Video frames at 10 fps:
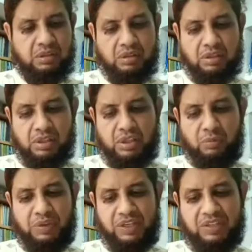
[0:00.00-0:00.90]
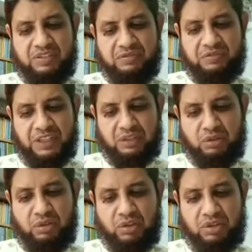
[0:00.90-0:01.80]
Numerous
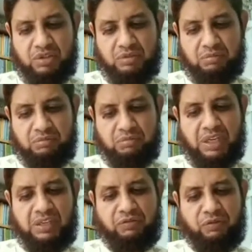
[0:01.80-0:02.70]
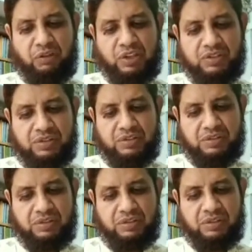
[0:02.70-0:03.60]
factors may
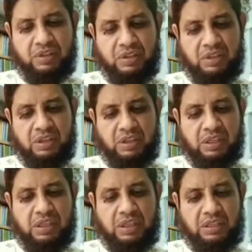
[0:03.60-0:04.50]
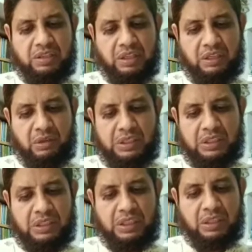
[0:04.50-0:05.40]
influence the
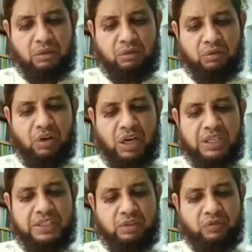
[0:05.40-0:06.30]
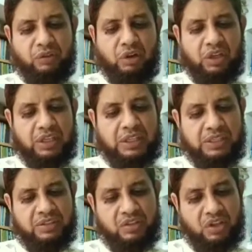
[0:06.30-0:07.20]
quality of online
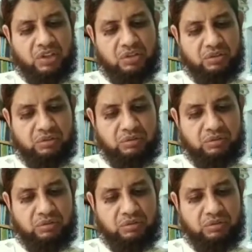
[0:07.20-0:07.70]
instruction.